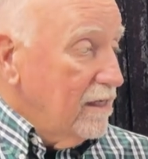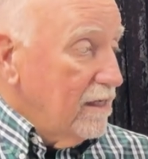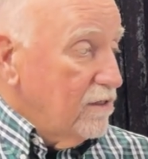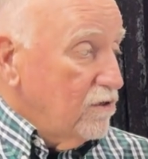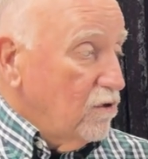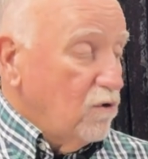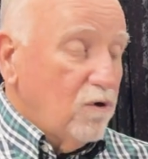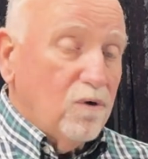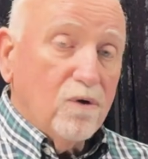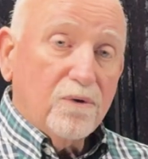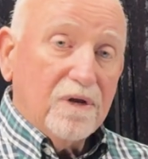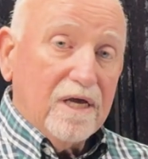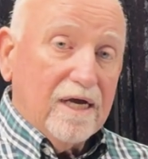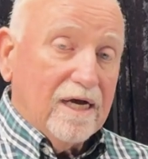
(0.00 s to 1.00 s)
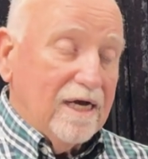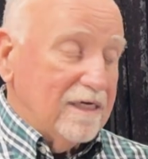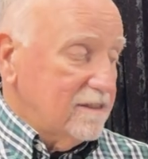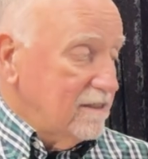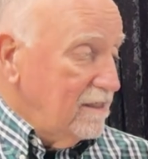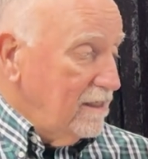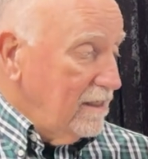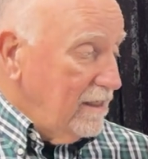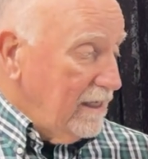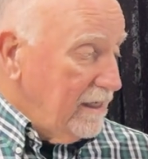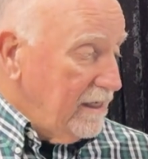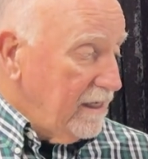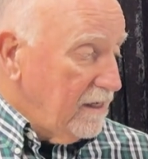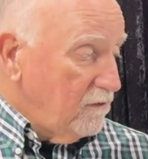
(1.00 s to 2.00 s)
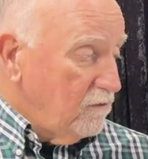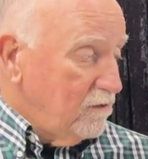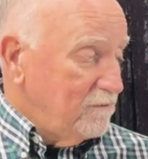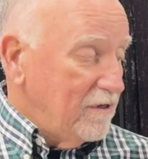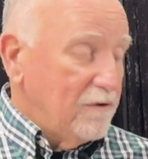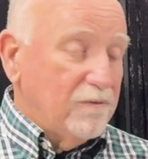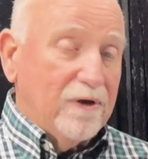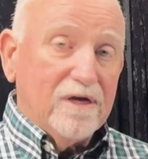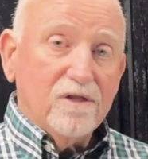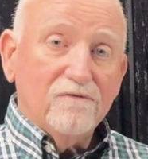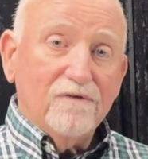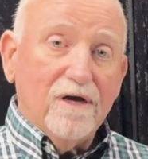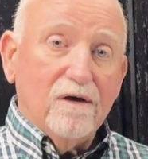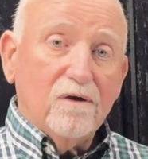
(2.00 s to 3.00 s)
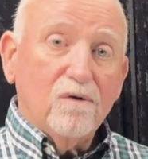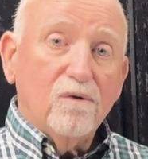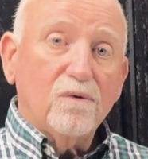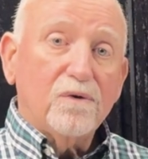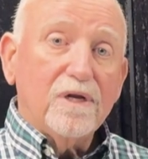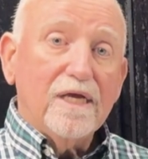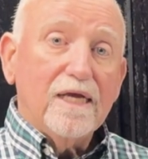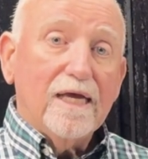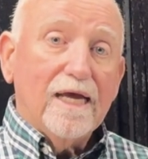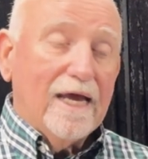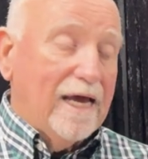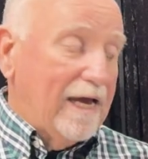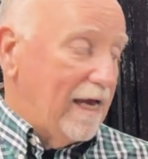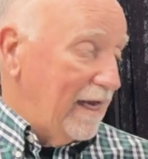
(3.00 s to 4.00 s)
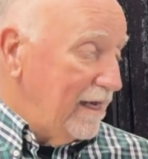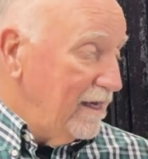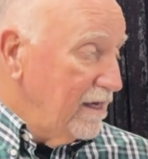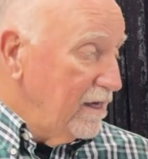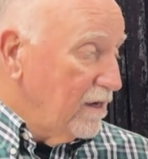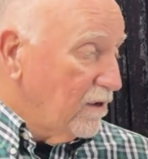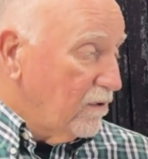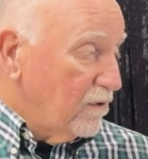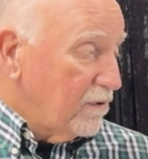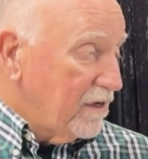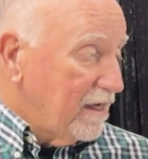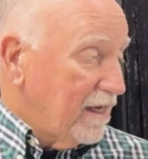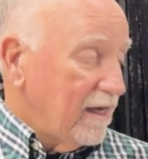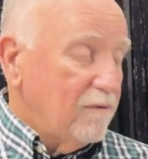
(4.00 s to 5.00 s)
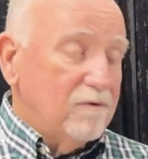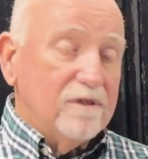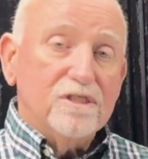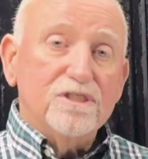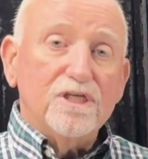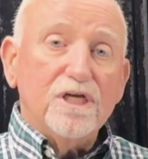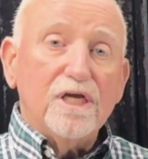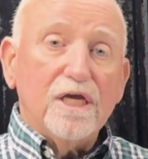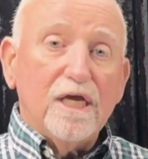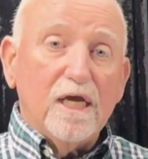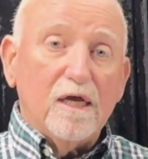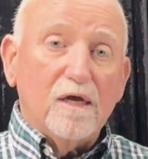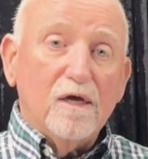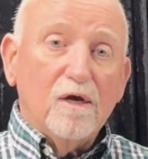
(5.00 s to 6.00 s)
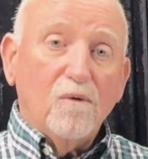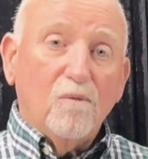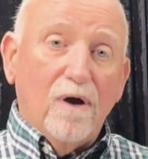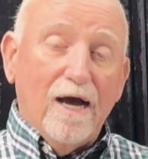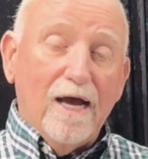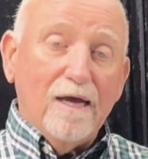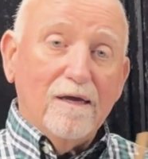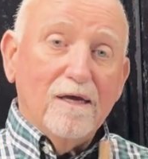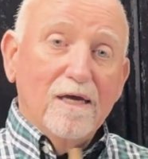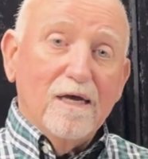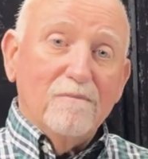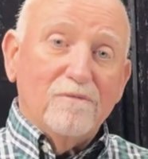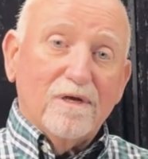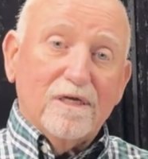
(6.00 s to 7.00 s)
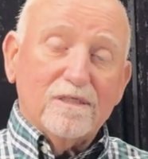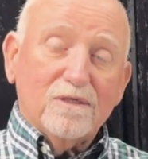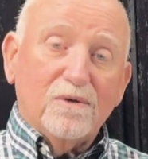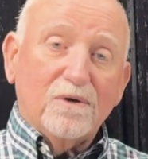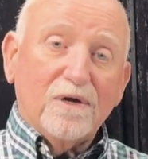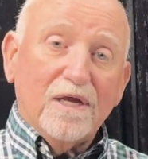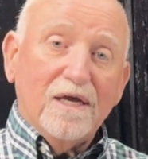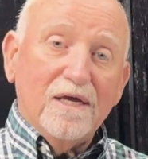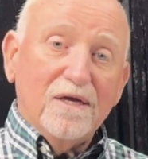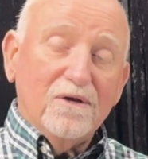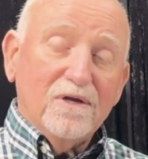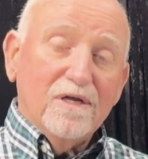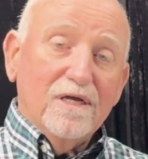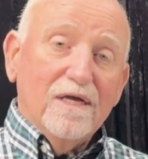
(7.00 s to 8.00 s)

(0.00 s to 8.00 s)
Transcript: No corrijas, and here it would be regular vowel, corrige. Corrige with a G-E. Why? Because corregir,